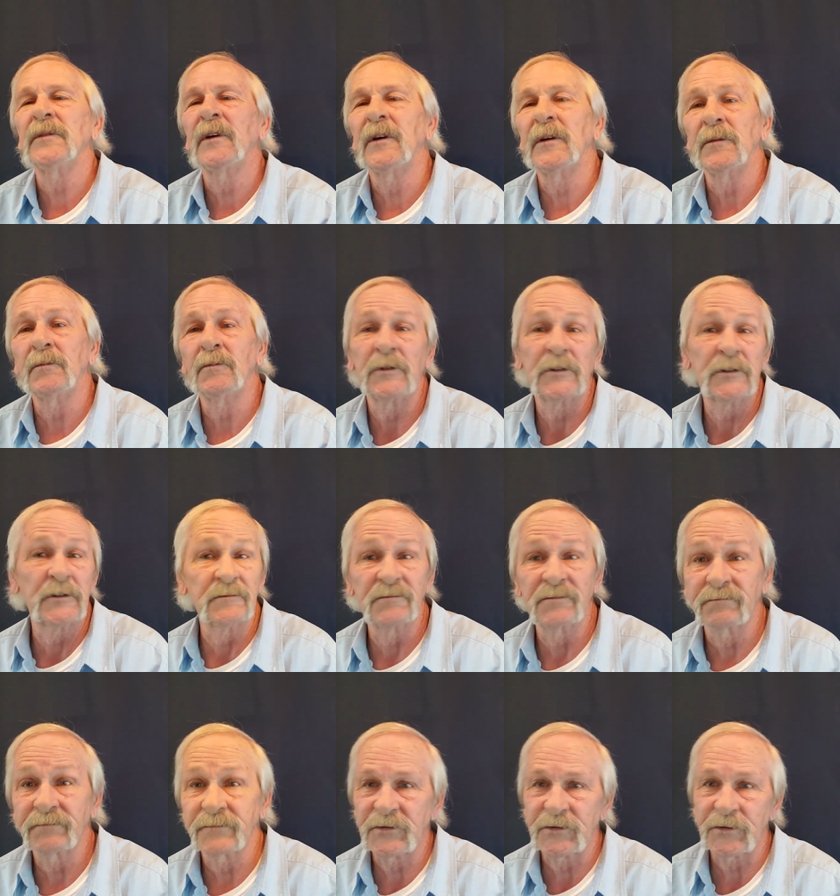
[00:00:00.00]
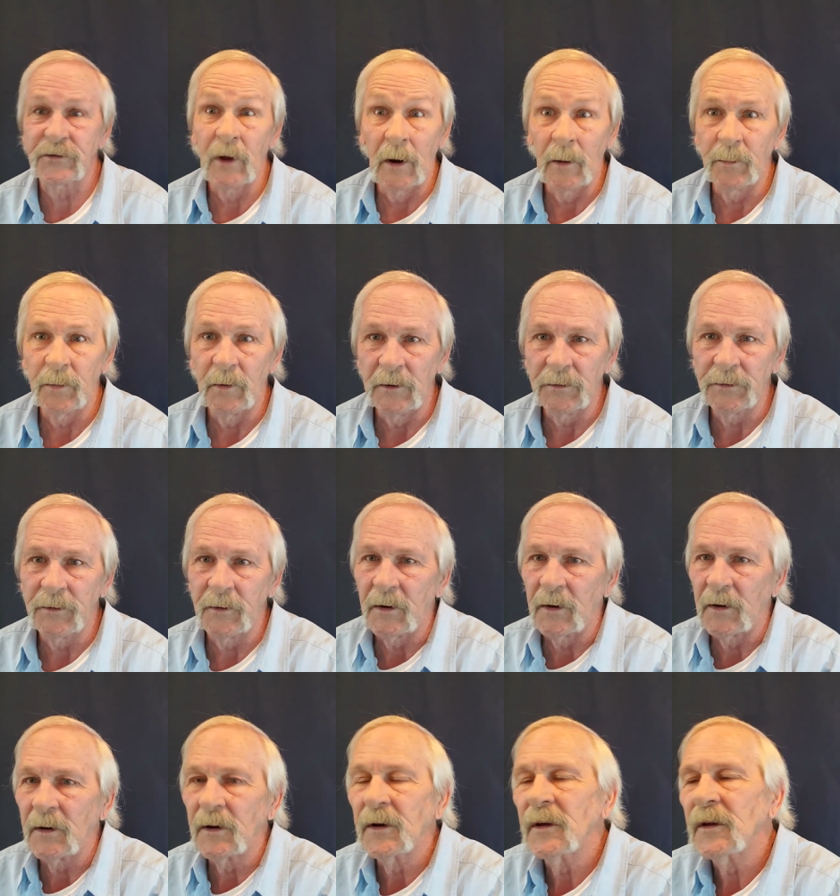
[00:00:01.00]
can stop right
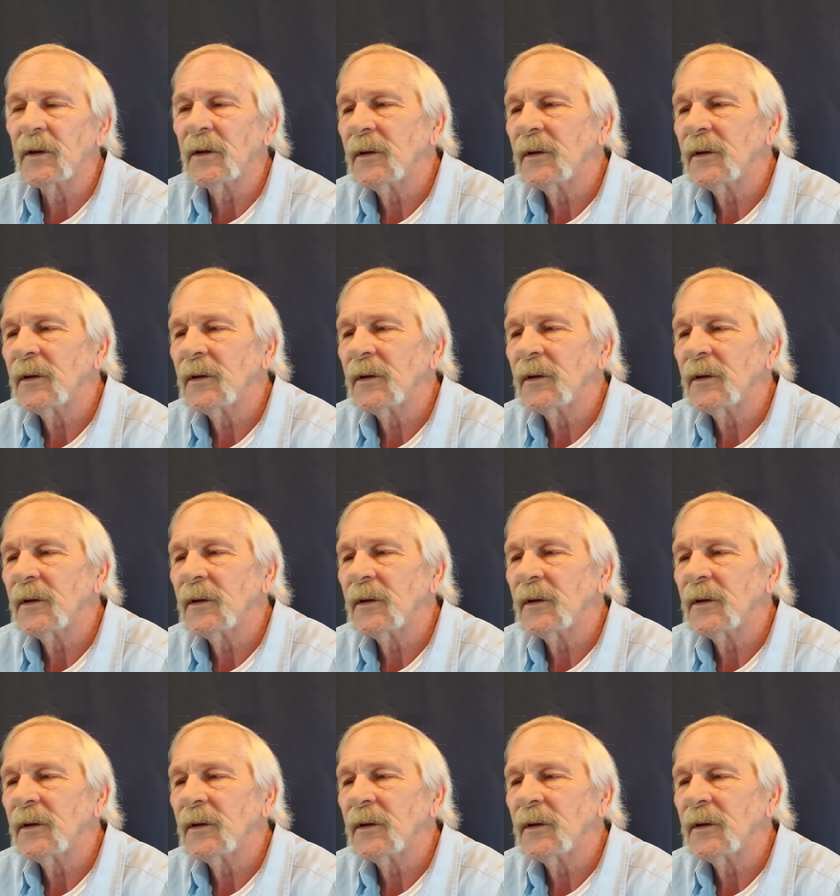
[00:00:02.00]
there,